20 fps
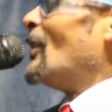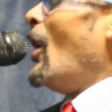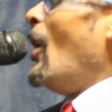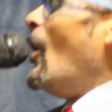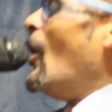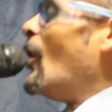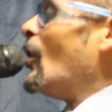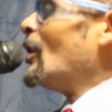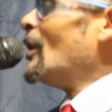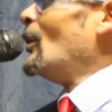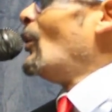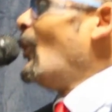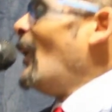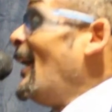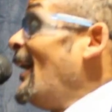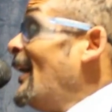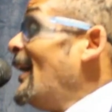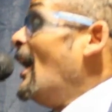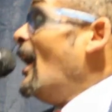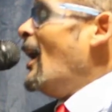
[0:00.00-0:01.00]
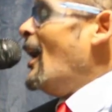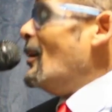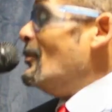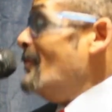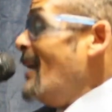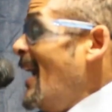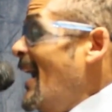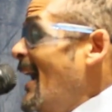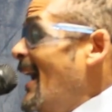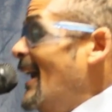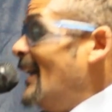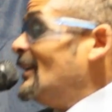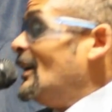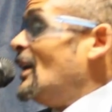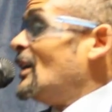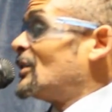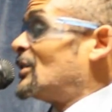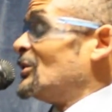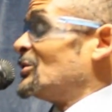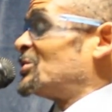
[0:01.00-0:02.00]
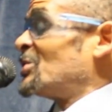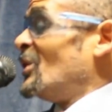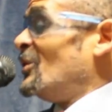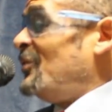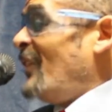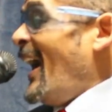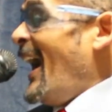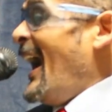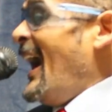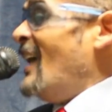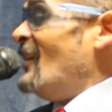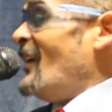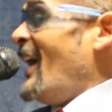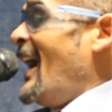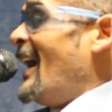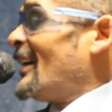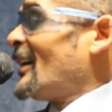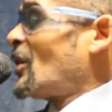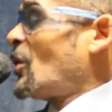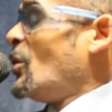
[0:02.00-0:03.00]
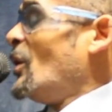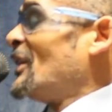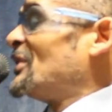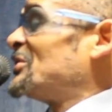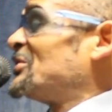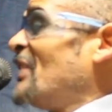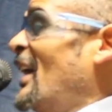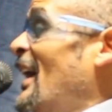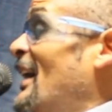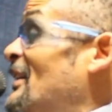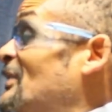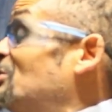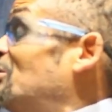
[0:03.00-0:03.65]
The only way a man can survive out of quicksand